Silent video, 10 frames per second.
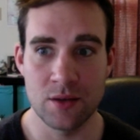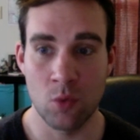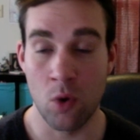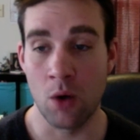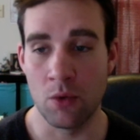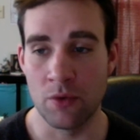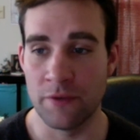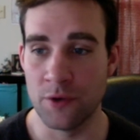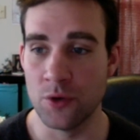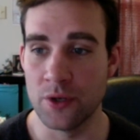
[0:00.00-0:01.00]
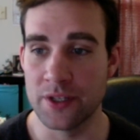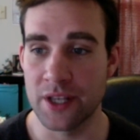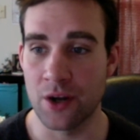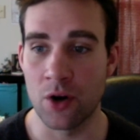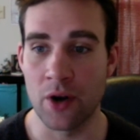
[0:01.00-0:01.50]
well, the few units
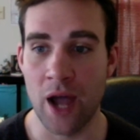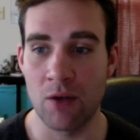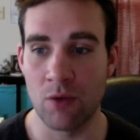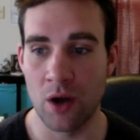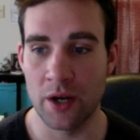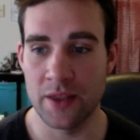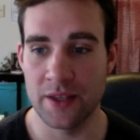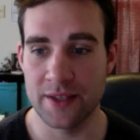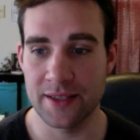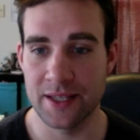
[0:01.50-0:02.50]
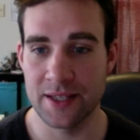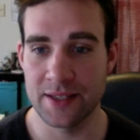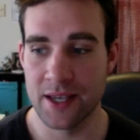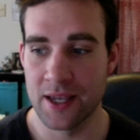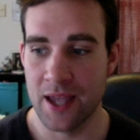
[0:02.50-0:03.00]
that are not run in this list,